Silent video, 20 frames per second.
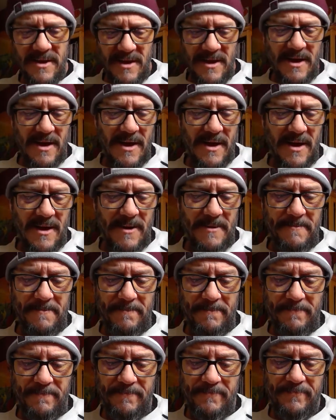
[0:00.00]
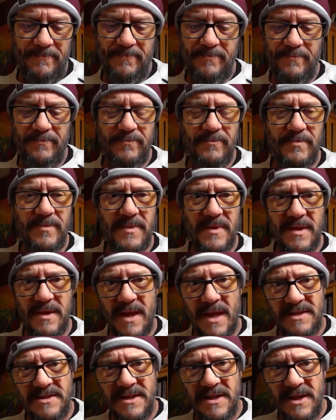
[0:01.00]

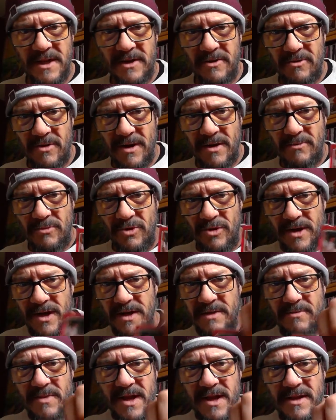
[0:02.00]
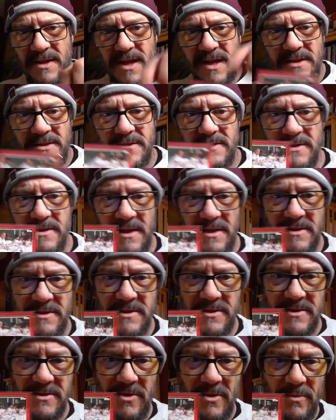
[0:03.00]
That's an incredible hit, man. That's
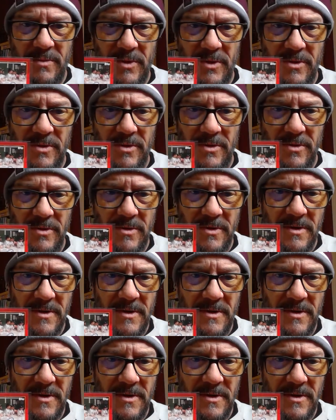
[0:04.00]
super cool.